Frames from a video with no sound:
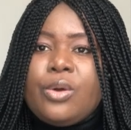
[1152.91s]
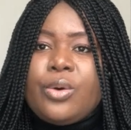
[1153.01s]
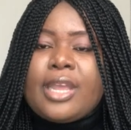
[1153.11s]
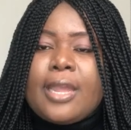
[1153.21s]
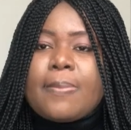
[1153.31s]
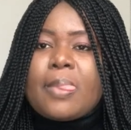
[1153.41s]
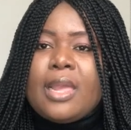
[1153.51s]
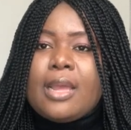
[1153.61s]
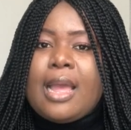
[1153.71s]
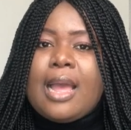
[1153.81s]
Okay,
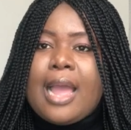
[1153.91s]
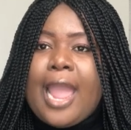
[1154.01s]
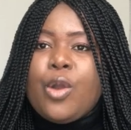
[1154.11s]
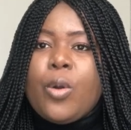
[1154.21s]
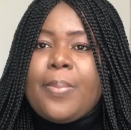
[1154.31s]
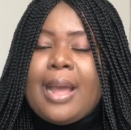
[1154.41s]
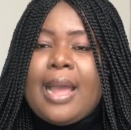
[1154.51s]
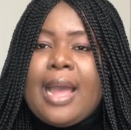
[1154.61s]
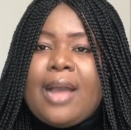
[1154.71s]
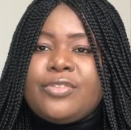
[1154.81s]
I hope
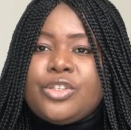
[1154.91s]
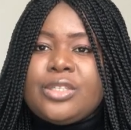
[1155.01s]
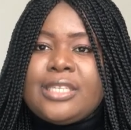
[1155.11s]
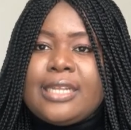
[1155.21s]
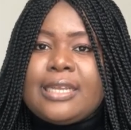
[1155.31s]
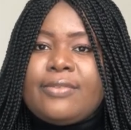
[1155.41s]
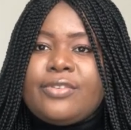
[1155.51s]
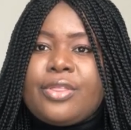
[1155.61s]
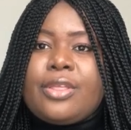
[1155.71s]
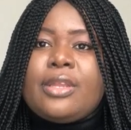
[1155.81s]
I've treated
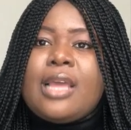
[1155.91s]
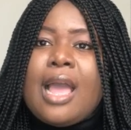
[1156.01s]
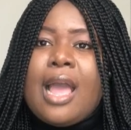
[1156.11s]
everything.